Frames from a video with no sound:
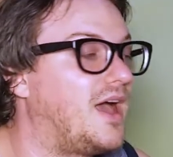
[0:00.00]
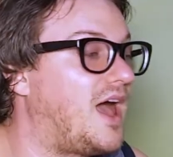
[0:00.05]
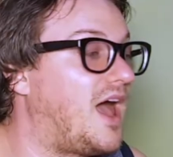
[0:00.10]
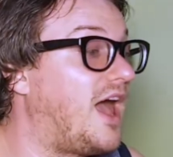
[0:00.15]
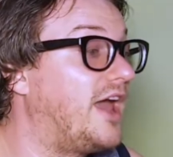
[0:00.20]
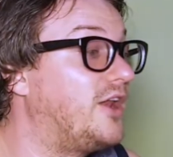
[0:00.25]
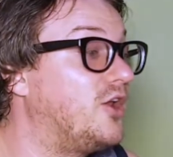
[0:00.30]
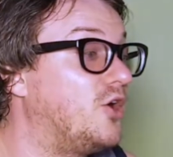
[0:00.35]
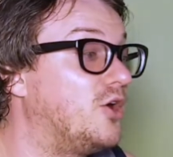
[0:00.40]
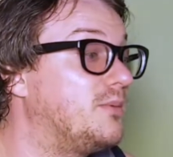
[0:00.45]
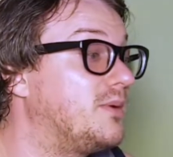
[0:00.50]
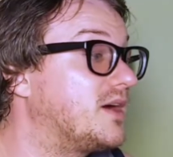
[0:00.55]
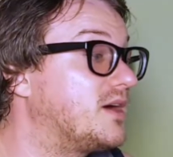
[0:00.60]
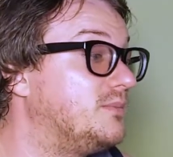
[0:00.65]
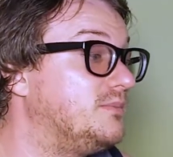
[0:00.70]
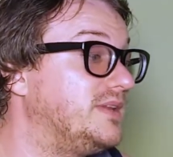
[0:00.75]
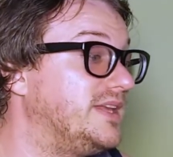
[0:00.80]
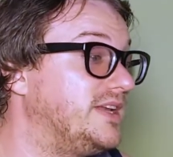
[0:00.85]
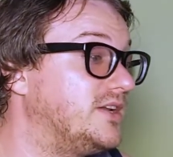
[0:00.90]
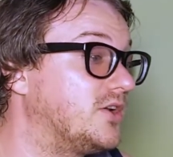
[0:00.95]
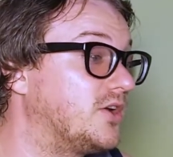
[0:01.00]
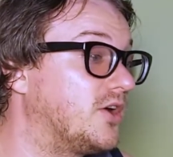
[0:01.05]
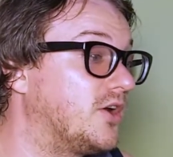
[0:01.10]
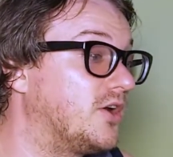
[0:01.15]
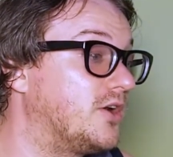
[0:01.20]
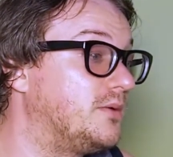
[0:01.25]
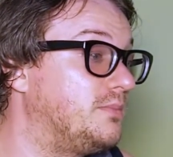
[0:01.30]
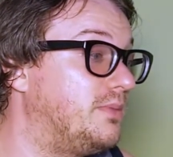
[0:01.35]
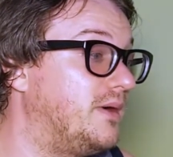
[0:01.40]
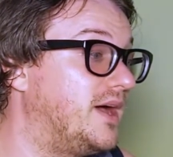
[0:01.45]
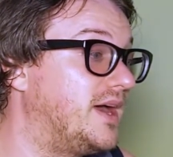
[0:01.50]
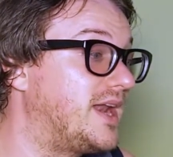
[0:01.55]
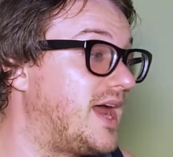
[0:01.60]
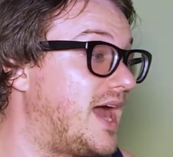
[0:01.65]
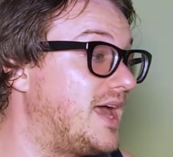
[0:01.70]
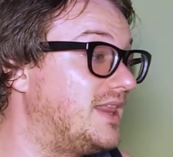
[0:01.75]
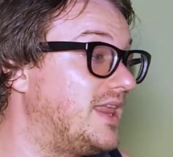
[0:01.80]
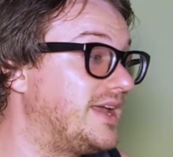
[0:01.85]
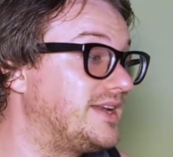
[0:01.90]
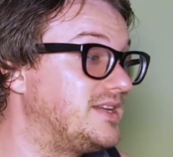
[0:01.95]
I know I'm a complete nerd, but
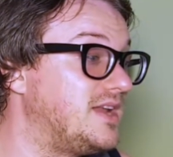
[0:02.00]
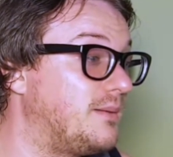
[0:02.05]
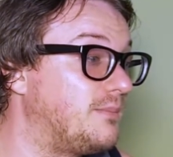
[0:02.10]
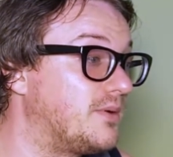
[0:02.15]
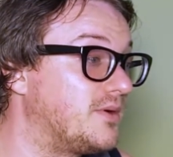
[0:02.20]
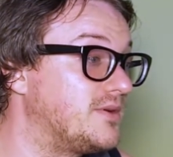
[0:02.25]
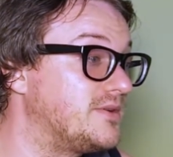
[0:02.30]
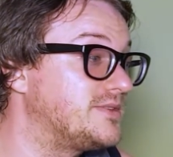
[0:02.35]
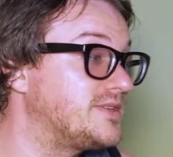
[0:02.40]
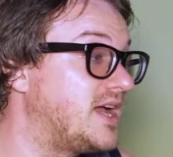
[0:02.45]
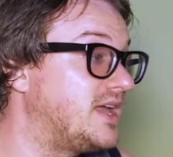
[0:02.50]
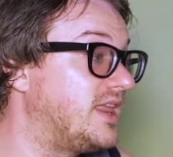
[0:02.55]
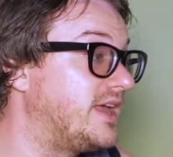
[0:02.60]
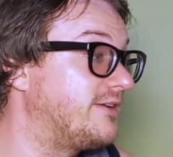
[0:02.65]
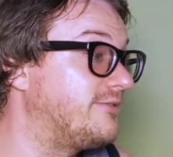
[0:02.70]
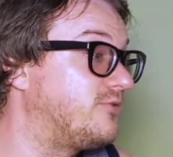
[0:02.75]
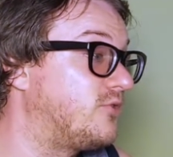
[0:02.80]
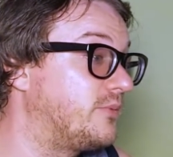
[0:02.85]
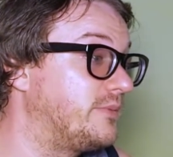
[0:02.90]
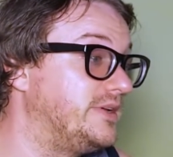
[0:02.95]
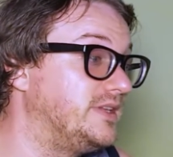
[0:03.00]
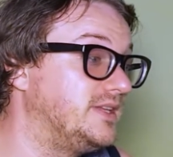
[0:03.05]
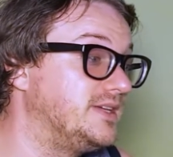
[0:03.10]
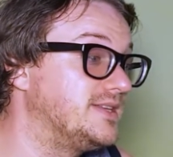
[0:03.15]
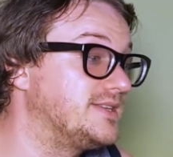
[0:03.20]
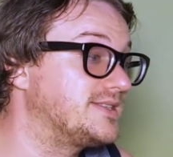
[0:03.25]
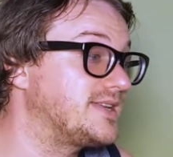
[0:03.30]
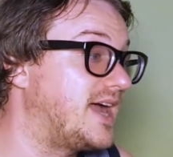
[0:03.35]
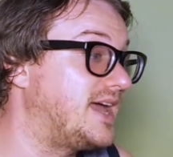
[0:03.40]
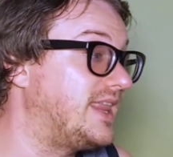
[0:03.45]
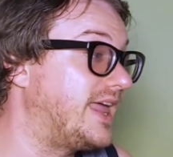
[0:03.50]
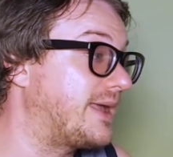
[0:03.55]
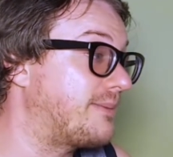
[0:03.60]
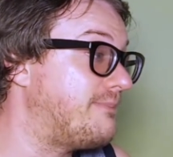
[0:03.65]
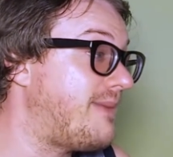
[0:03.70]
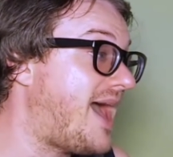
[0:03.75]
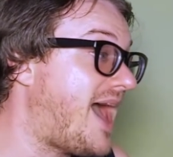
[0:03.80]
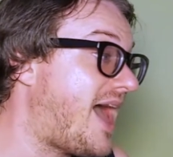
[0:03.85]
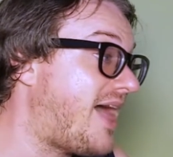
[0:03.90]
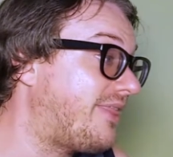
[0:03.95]
I like numbers, I like formulas, I like
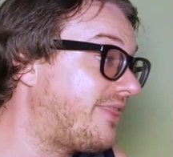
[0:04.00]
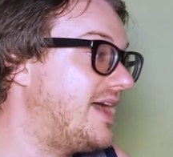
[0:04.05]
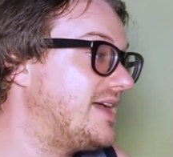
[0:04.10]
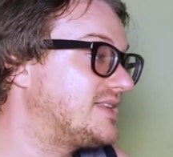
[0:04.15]
math,